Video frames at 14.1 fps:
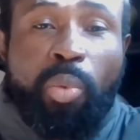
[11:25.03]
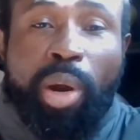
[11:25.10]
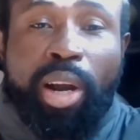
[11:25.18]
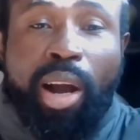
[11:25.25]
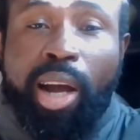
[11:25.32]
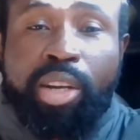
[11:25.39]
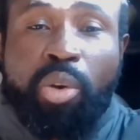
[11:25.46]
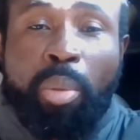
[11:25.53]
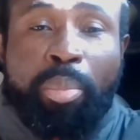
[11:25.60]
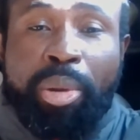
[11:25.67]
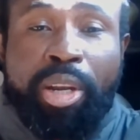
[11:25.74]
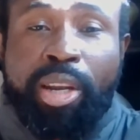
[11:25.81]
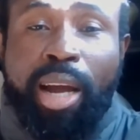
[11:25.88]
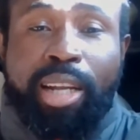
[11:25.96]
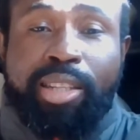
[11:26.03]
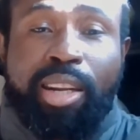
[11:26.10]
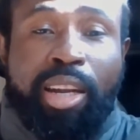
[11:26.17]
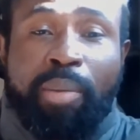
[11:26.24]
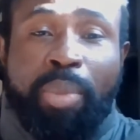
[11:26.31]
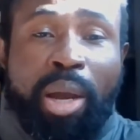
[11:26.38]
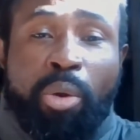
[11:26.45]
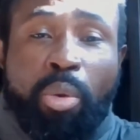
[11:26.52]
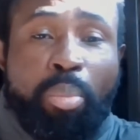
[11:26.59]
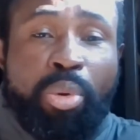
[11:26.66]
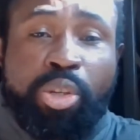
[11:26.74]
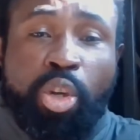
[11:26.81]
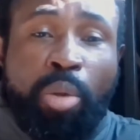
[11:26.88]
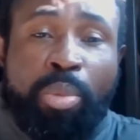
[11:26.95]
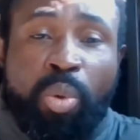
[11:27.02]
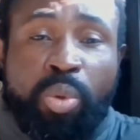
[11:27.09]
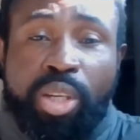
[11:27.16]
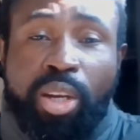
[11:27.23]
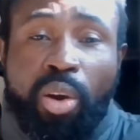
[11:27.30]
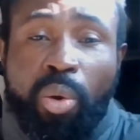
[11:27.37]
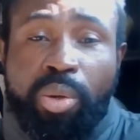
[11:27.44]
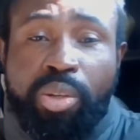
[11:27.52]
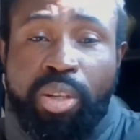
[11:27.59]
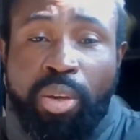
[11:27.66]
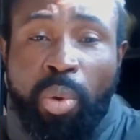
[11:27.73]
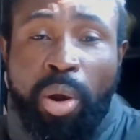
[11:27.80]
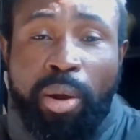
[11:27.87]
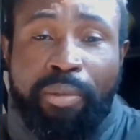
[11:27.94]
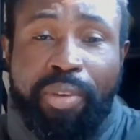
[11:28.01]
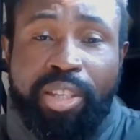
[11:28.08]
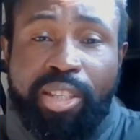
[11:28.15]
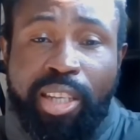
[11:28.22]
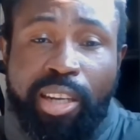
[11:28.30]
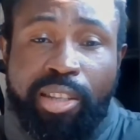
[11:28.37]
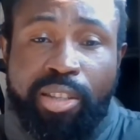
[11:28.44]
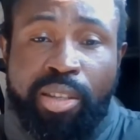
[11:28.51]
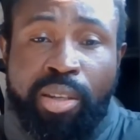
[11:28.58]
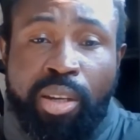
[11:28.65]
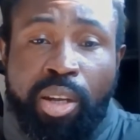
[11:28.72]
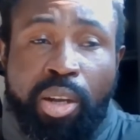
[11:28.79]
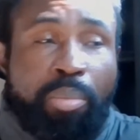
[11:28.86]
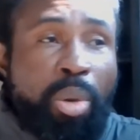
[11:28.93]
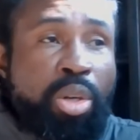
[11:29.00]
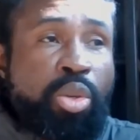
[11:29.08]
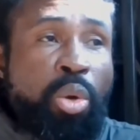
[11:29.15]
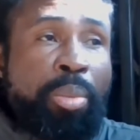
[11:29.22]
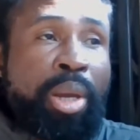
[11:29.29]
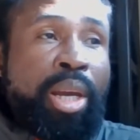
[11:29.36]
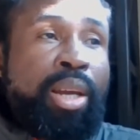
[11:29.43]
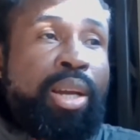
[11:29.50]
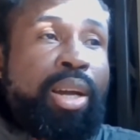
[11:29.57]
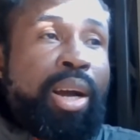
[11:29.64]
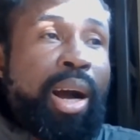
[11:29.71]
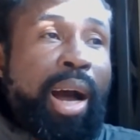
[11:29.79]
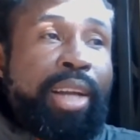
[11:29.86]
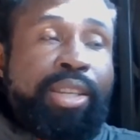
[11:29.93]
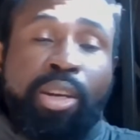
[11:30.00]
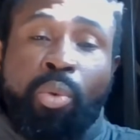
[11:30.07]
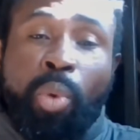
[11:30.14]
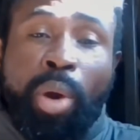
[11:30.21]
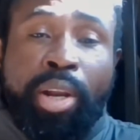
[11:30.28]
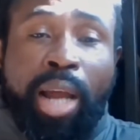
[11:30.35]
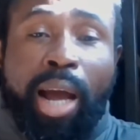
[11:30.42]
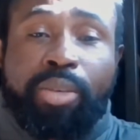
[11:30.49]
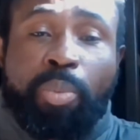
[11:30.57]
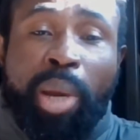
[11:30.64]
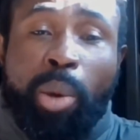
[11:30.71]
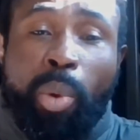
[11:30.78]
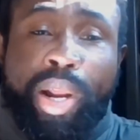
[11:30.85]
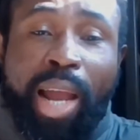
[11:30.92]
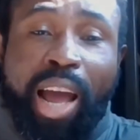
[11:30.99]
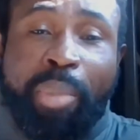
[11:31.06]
record company that claim they could put your music out in the world for sale. But to me, I think when I make when